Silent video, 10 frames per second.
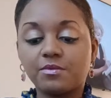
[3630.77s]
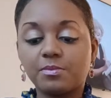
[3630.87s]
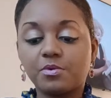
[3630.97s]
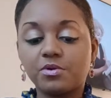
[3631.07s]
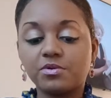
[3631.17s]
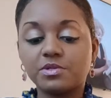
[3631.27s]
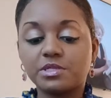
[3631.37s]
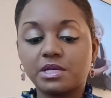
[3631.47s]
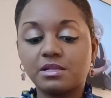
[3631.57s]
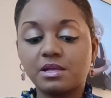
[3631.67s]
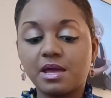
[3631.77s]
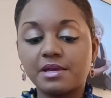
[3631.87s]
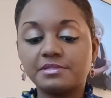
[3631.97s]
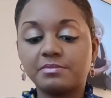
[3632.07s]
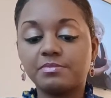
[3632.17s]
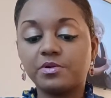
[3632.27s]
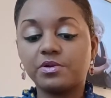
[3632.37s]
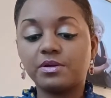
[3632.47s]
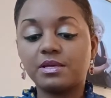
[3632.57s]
reporter Sheila Eisenberg